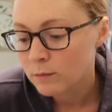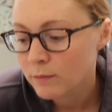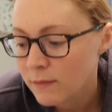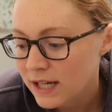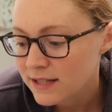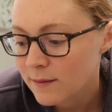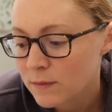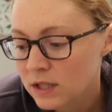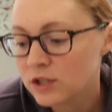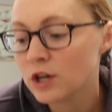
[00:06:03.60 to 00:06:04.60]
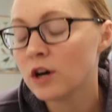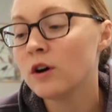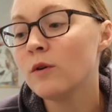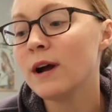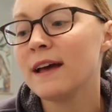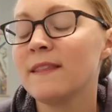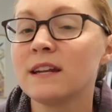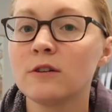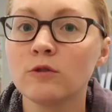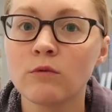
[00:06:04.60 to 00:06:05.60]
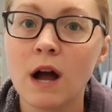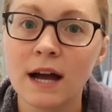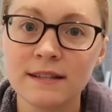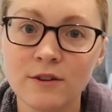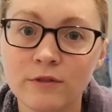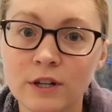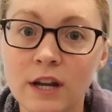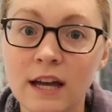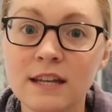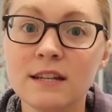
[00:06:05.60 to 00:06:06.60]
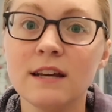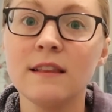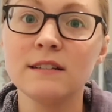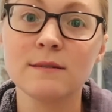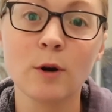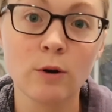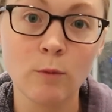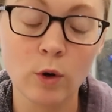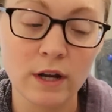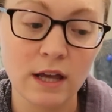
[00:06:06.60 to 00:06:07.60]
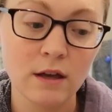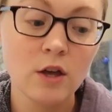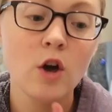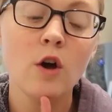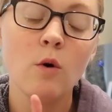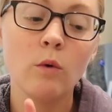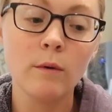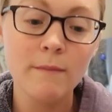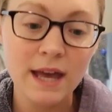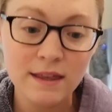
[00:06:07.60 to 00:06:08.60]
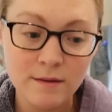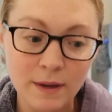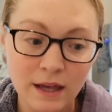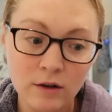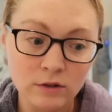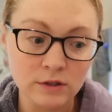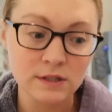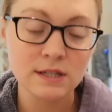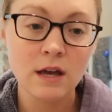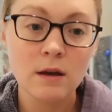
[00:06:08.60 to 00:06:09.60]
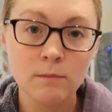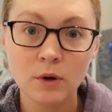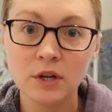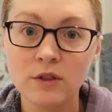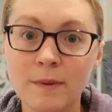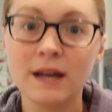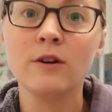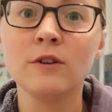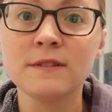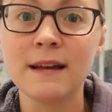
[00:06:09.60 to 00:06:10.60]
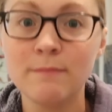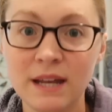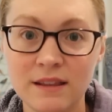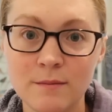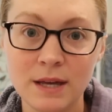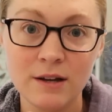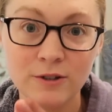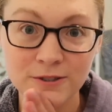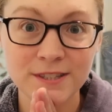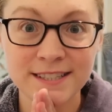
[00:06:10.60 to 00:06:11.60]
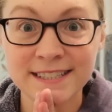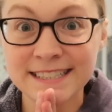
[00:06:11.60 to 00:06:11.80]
mix up the dough and then it'll rise overnight. And then tomorrow morning, we'll make the bagels, boil the bagels and bake the bagels.